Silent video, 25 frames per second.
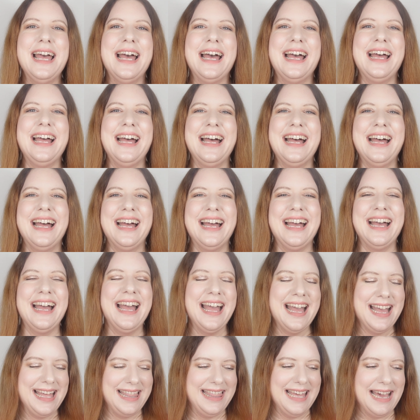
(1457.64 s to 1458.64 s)

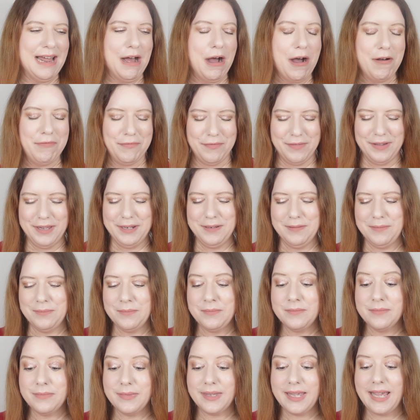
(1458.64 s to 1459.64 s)
that often.
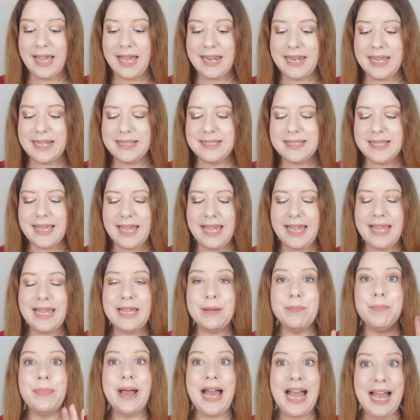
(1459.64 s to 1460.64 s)
And it's
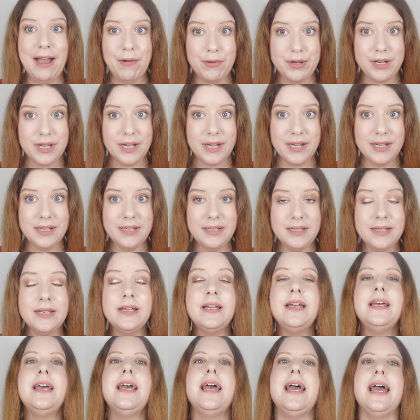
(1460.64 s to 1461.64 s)
a powder,
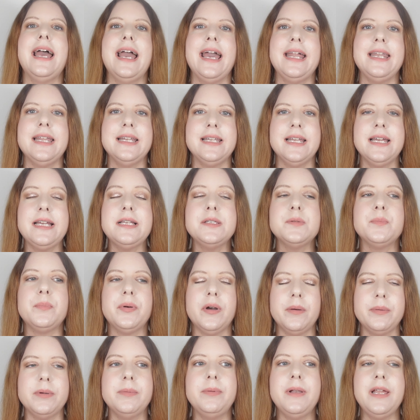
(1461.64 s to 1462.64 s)
and it is
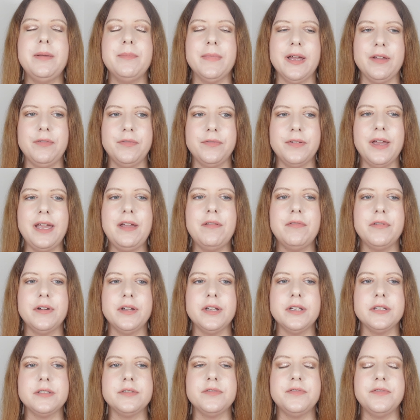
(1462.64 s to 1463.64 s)
probably my
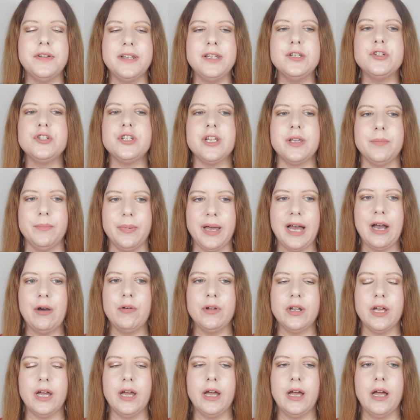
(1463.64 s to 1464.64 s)
favorite finishing
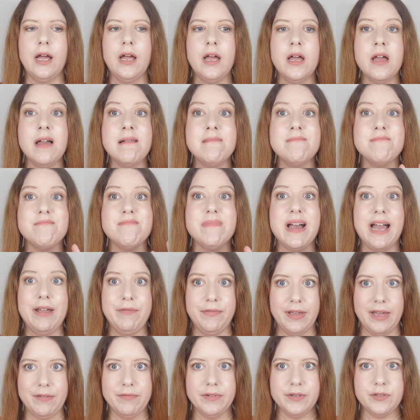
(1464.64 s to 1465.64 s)
powder
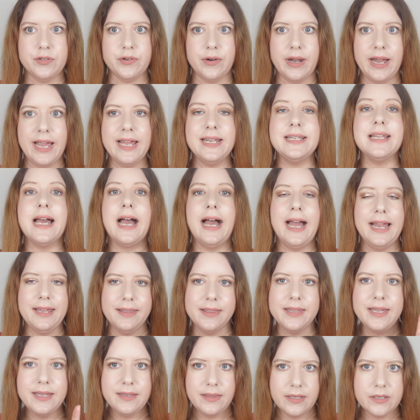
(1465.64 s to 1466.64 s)
I've ever tried. I
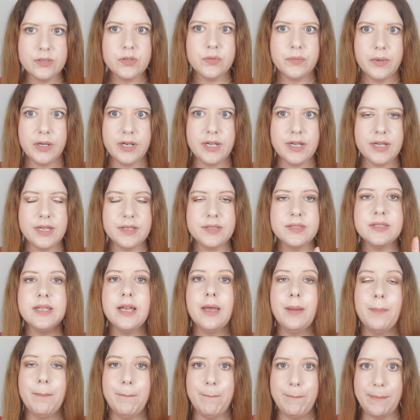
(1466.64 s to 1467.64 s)
think this one
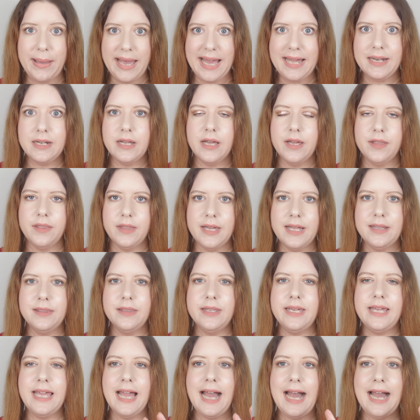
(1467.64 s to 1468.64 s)
is better than
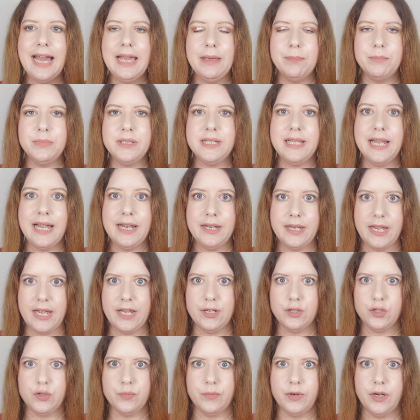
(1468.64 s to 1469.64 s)
the hyped
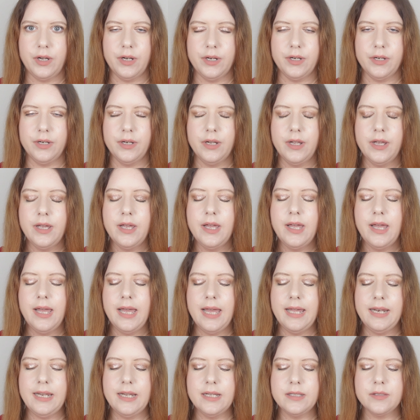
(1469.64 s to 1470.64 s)
Laneige one.
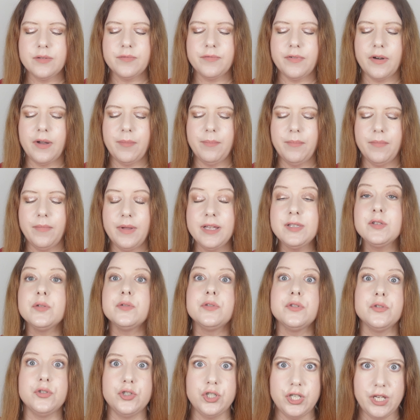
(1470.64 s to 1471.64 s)
And it's
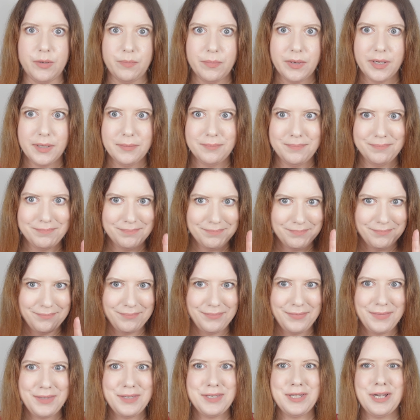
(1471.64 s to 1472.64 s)
also cheaper,
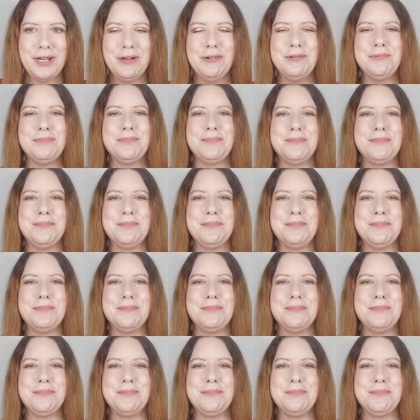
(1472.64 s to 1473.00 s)
so